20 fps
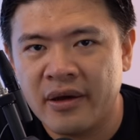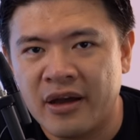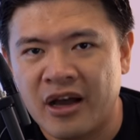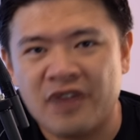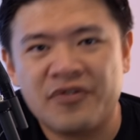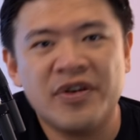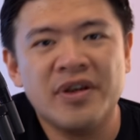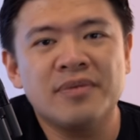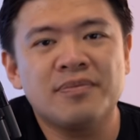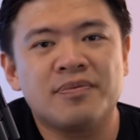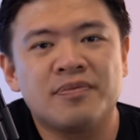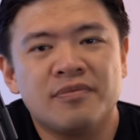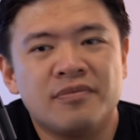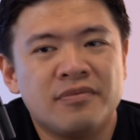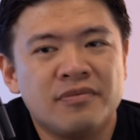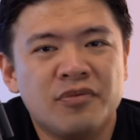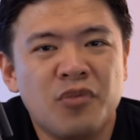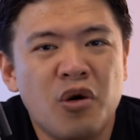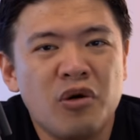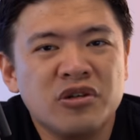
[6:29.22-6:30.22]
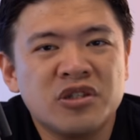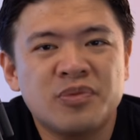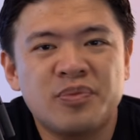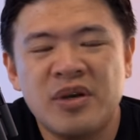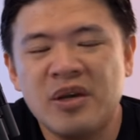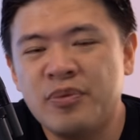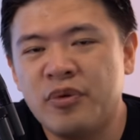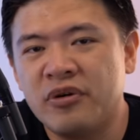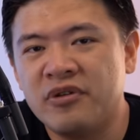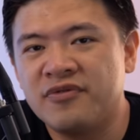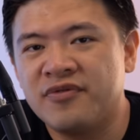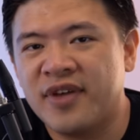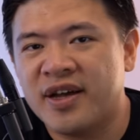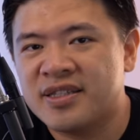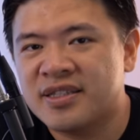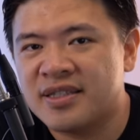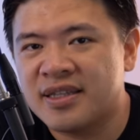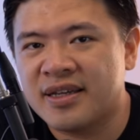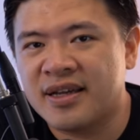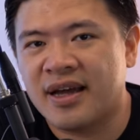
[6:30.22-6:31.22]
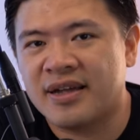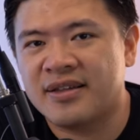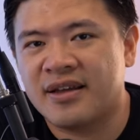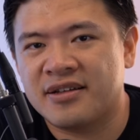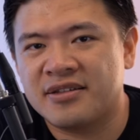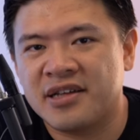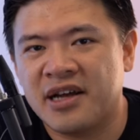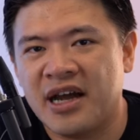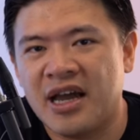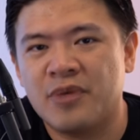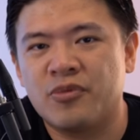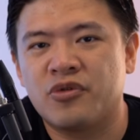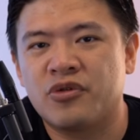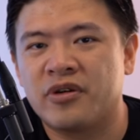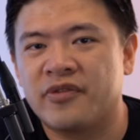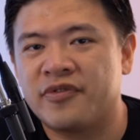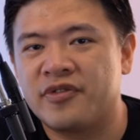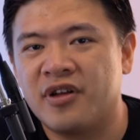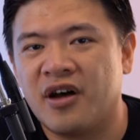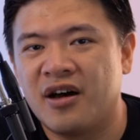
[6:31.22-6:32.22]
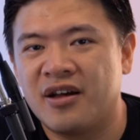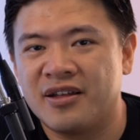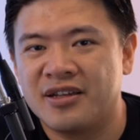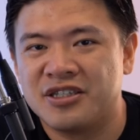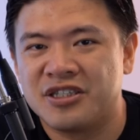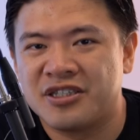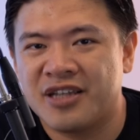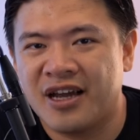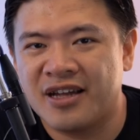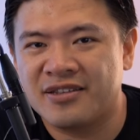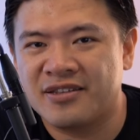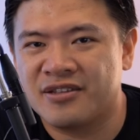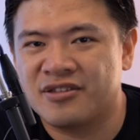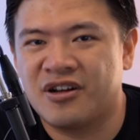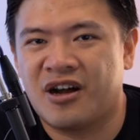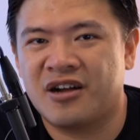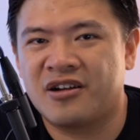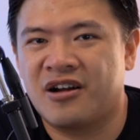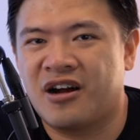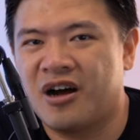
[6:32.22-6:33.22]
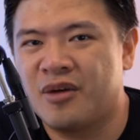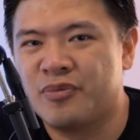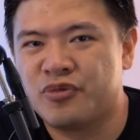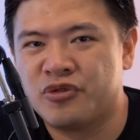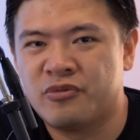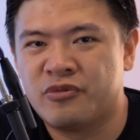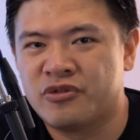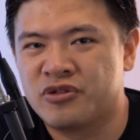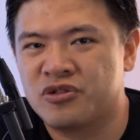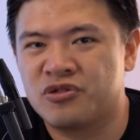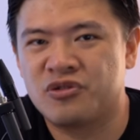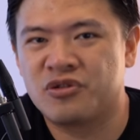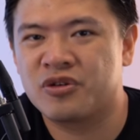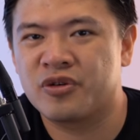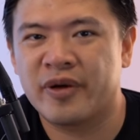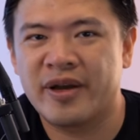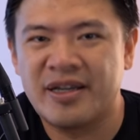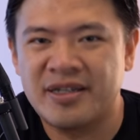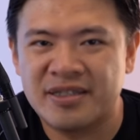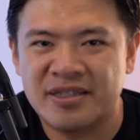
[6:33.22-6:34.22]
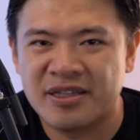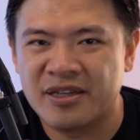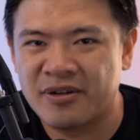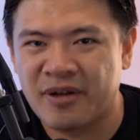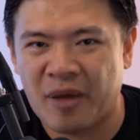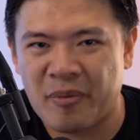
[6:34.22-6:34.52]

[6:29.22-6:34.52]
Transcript: I think most people investing at that time would have acknowledged that the dot-com boom was too crazy.